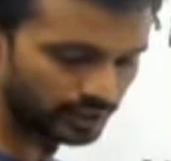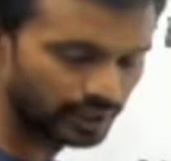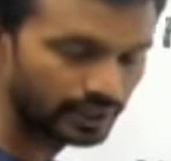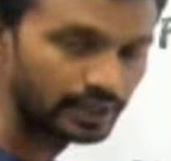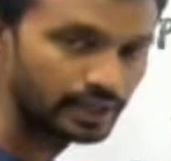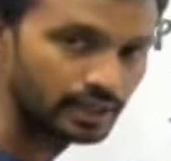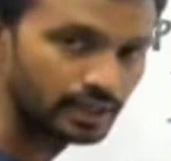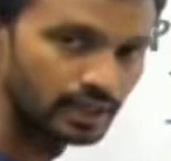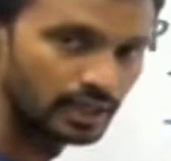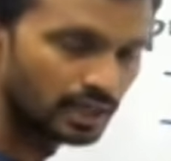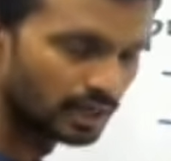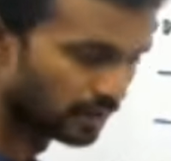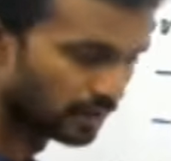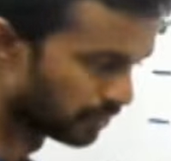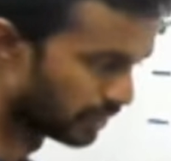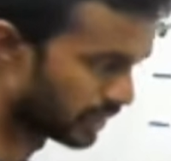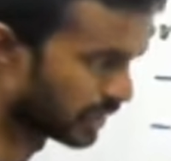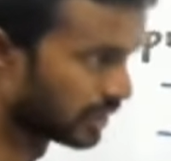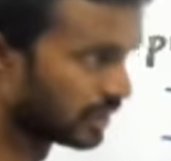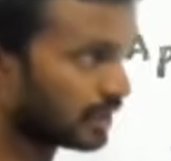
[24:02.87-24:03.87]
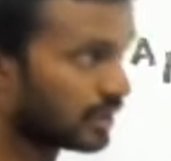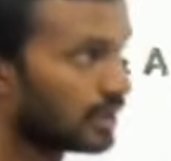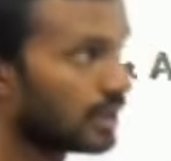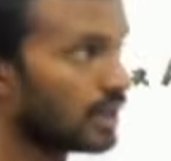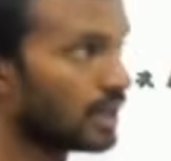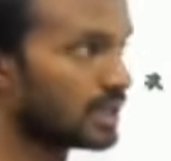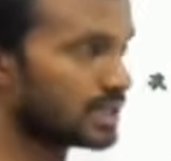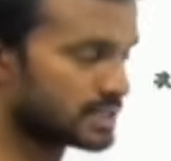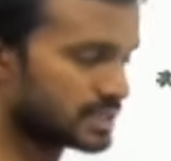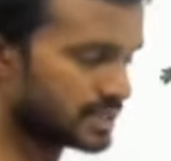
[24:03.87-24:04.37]
yet, but I'll
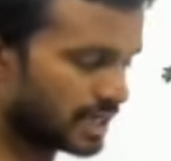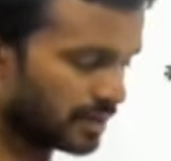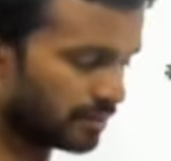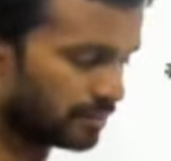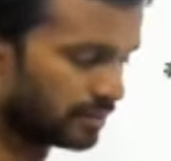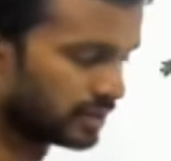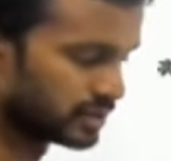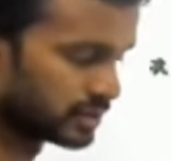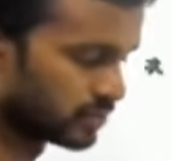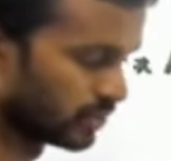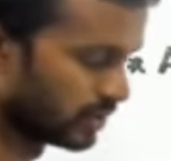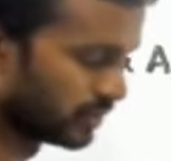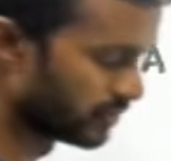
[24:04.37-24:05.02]
ask the admins to